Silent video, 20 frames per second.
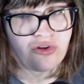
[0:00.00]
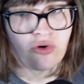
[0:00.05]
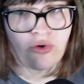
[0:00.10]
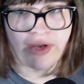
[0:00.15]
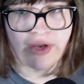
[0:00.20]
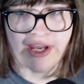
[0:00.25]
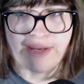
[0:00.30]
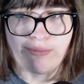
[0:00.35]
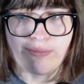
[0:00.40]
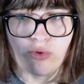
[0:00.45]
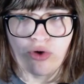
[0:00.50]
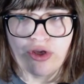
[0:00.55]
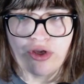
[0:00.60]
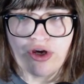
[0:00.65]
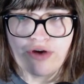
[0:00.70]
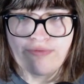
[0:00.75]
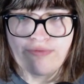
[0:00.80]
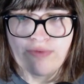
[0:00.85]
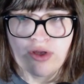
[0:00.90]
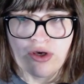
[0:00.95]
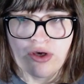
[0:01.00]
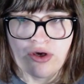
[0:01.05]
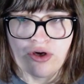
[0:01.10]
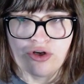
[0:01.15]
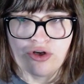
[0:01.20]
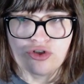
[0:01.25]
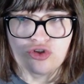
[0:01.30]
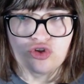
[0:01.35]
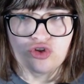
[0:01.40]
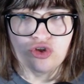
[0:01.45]
game audio,
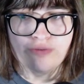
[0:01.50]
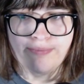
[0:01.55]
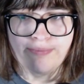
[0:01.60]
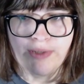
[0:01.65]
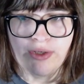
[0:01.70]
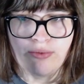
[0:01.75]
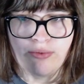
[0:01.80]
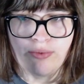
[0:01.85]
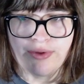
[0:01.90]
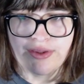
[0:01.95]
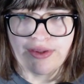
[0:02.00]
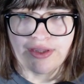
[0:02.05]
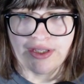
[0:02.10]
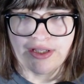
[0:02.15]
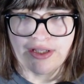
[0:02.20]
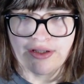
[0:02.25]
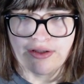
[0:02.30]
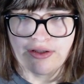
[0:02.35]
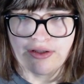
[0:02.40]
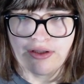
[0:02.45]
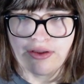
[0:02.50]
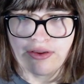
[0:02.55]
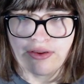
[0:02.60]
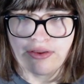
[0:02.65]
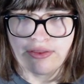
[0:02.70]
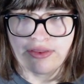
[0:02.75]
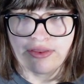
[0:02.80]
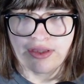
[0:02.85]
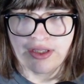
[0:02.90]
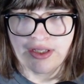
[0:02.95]
should be within
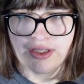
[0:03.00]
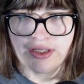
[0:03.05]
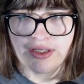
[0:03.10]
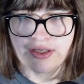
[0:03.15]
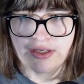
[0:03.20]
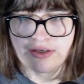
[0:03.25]
the